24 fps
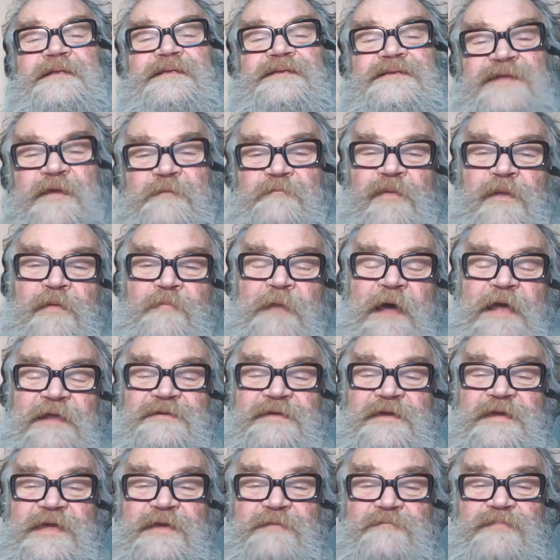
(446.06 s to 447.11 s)

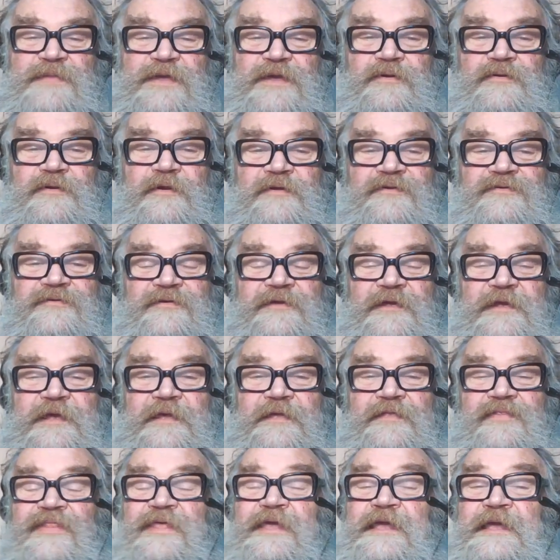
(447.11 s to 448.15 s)
Diplomatic immunity,
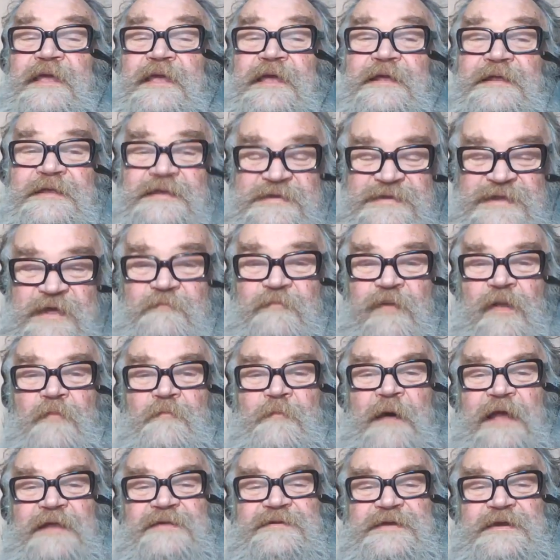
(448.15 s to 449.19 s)
the
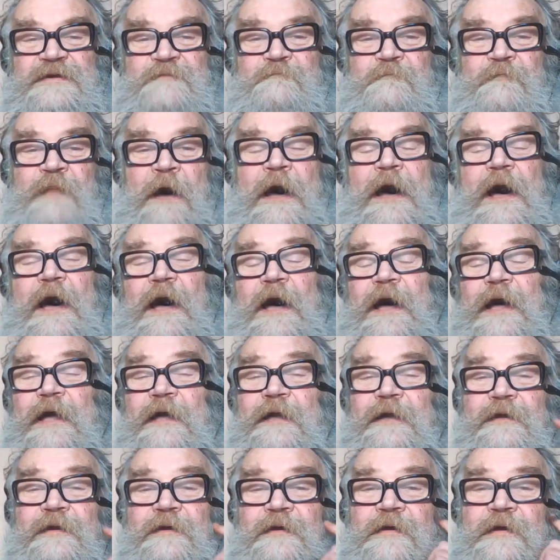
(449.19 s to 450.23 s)
diplomatic bag,
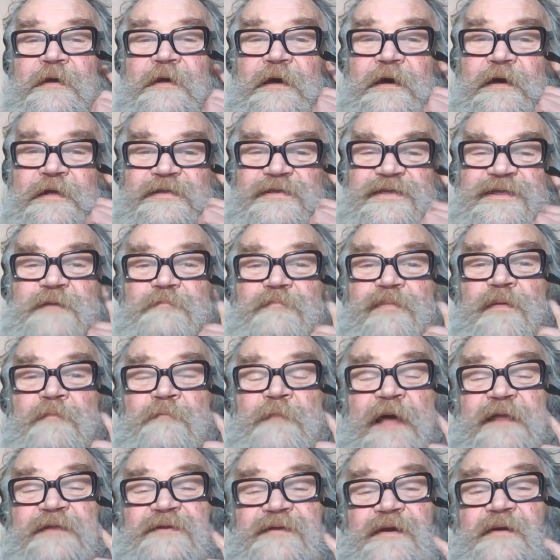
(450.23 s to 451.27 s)
a
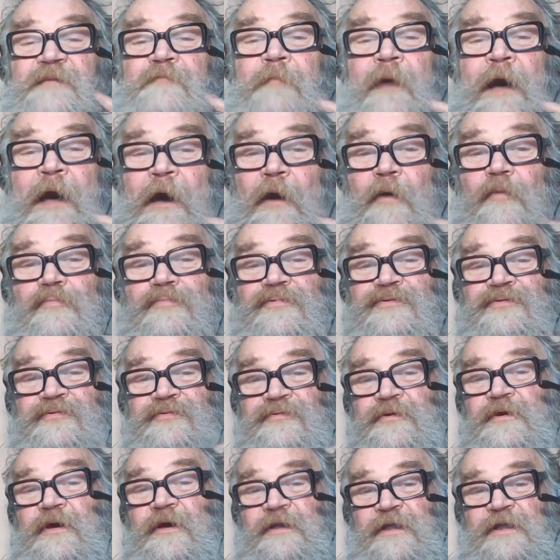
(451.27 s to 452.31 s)
diplomatic pouch,
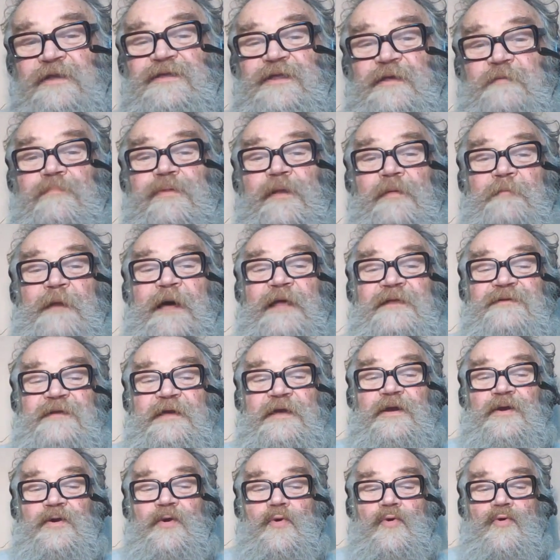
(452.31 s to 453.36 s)
and a diplomatic
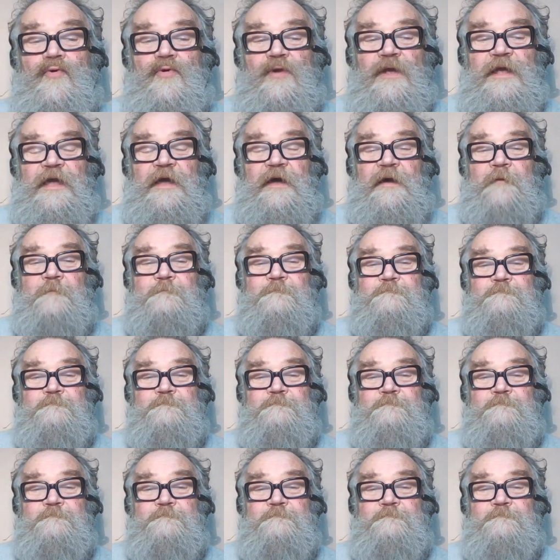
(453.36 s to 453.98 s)
courier.